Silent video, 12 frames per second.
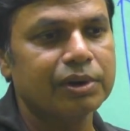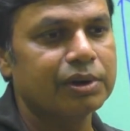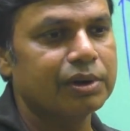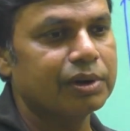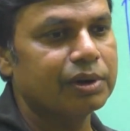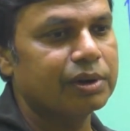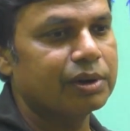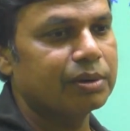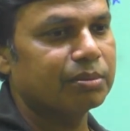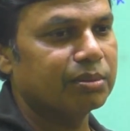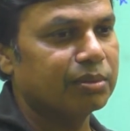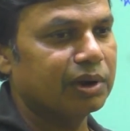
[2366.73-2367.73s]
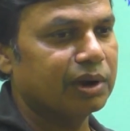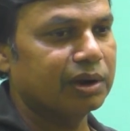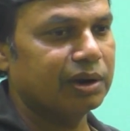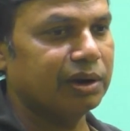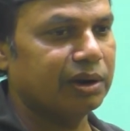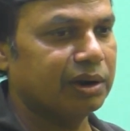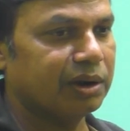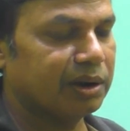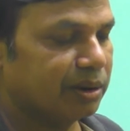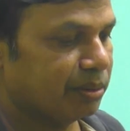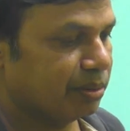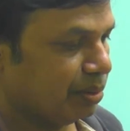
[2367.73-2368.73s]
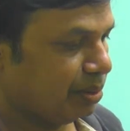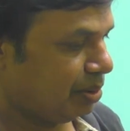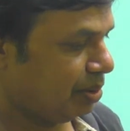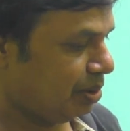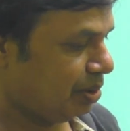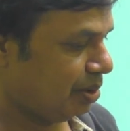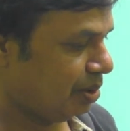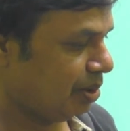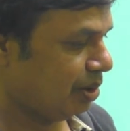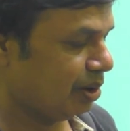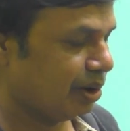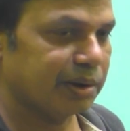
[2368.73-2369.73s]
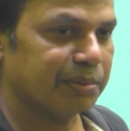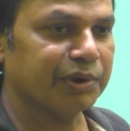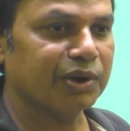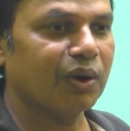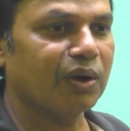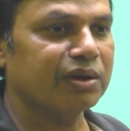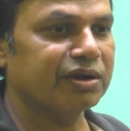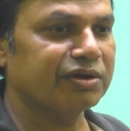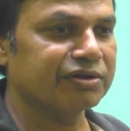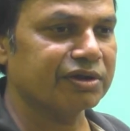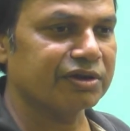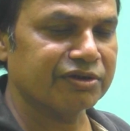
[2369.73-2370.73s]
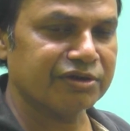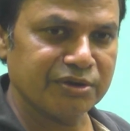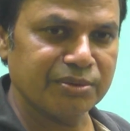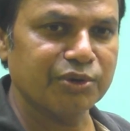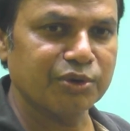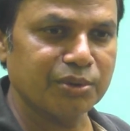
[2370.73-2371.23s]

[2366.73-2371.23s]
by keeping all these things in your mind.